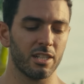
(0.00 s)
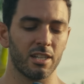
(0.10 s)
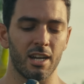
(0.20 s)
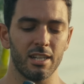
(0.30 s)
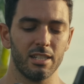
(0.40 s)
it
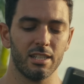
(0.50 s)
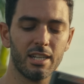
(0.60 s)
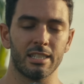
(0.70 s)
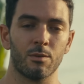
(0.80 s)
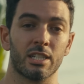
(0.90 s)
on,
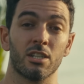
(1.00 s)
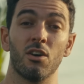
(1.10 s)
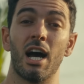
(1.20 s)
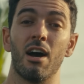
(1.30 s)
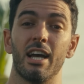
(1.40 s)
and then we're gonna go
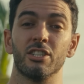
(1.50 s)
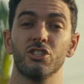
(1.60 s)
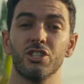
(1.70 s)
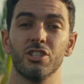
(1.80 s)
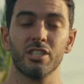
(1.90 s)
out and
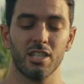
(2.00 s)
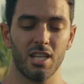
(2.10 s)
shoot.